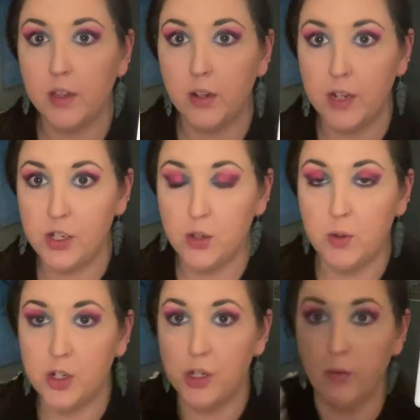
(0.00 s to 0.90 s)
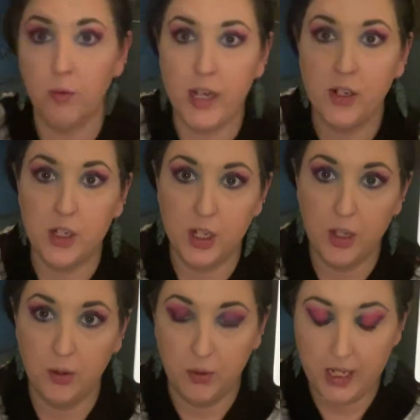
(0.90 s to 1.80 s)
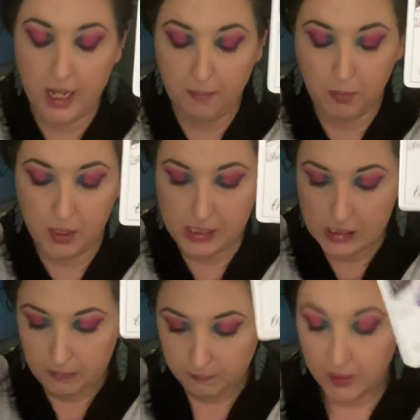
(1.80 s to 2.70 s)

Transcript: their intuition right to you, the empress.